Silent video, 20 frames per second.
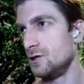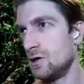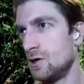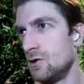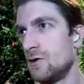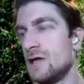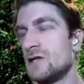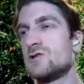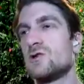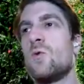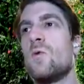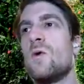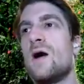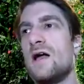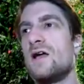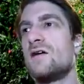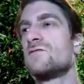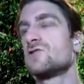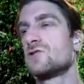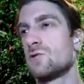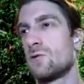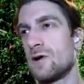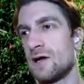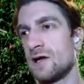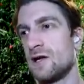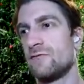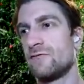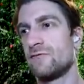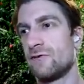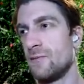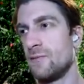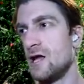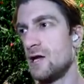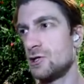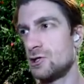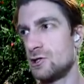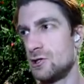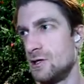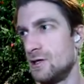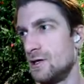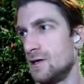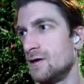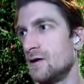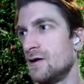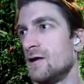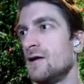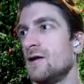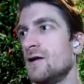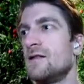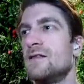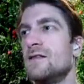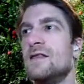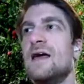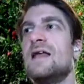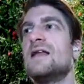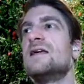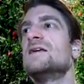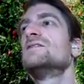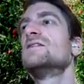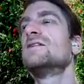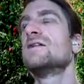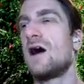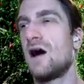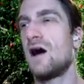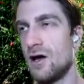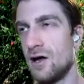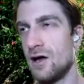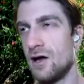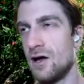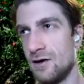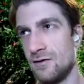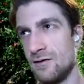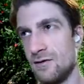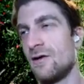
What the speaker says: it's a way of storing information that isn't on